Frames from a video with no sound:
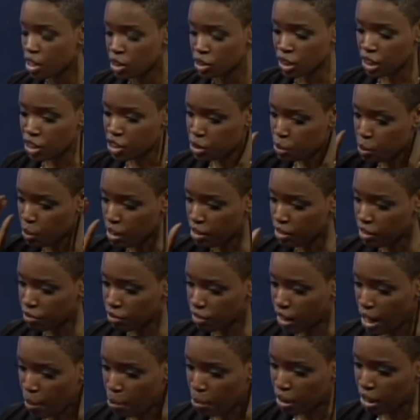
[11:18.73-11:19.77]
So I just want to
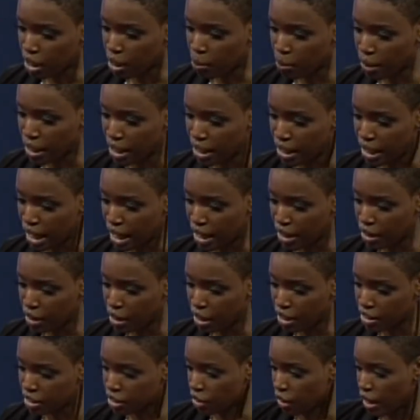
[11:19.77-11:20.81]
wrap it up, and
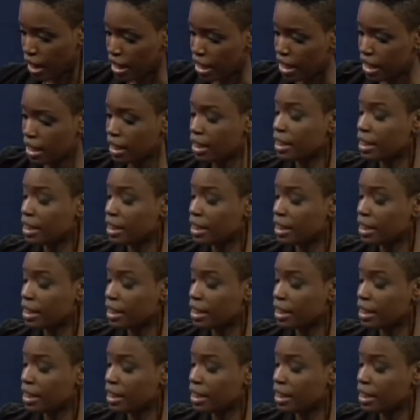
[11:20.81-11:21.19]
is there any